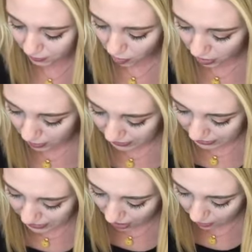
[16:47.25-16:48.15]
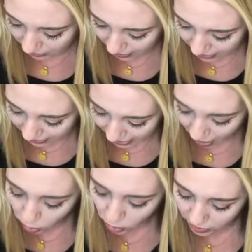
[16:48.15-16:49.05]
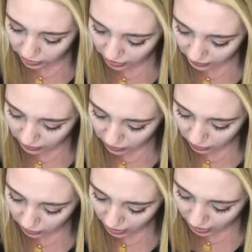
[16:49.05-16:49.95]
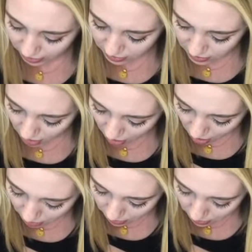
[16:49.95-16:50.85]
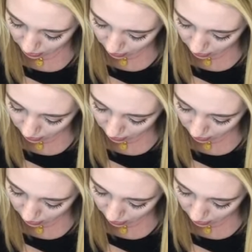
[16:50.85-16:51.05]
going up at the top again. Yeah, ooh, I really like the red at the top.